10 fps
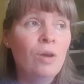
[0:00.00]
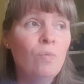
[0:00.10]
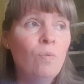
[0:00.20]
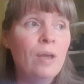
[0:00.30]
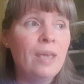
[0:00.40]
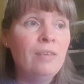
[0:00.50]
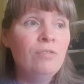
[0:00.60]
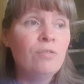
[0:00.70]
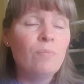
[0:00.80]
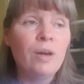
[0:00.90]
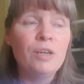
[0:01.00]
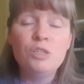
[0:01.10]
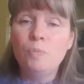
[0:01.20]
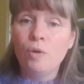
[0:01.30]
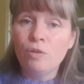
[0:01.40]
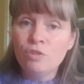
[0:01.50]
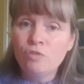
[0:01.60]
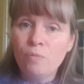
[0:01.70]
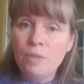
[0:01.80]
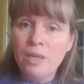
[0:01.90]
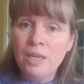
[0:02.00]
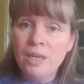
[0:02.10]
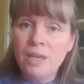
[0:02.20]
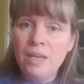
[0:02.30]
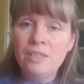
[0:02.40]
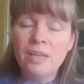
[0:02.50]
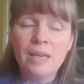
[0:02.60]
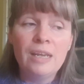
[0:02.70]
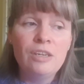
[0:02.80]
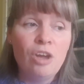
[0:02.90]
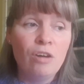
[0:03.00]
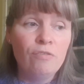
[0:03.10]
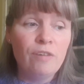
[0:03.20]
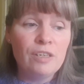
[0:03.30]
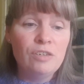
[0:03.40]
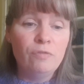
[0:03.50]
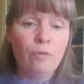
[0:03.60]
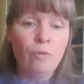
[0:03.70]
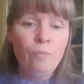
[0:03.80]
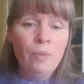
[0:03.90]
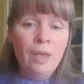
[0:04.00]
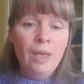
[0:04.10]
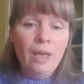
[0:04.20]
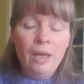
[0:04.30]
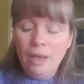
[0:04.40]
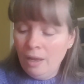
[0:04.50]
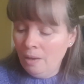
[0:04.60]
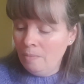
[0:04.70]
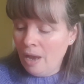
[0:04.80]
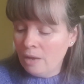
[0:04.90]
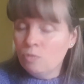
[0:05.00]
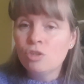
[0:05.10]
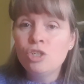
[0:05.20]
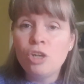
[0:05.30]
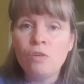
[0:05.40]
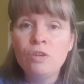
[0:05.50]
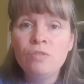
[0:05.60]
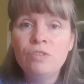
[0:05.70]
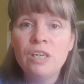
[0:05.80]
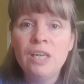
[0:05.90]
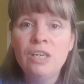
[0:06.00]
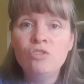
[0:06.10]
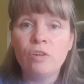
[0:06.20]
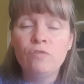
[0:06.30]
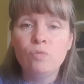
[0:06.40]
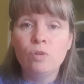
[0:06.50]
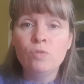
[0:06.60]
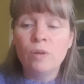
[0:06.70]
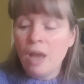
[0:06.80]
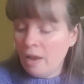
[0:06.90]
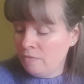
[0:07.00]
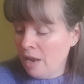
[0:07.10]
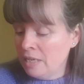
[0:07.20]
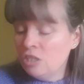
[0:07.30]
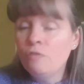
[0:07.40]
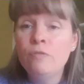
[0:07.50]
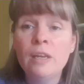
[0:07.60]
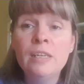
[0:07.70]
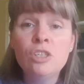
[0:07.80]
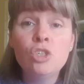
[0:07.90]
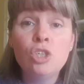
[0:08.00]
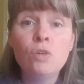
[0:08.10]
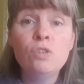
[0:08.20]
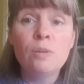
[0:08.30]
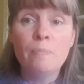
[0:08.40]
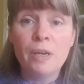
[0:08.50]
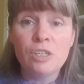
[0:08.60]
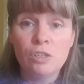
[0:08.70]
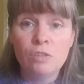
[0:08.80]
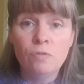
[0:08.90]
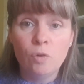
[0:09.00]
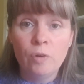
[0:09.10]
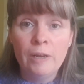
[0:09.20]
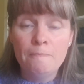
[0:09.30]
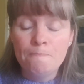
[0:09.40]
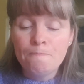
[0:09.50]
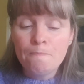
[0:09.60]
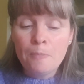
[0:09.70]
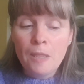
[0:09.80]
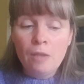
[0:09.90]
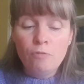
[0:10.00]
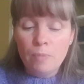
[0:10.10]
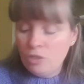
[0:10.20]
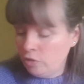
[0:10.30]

with my spoils from the East Anglian Yarn Festival. I will show you the Driftwood when I need to choose some buttons for my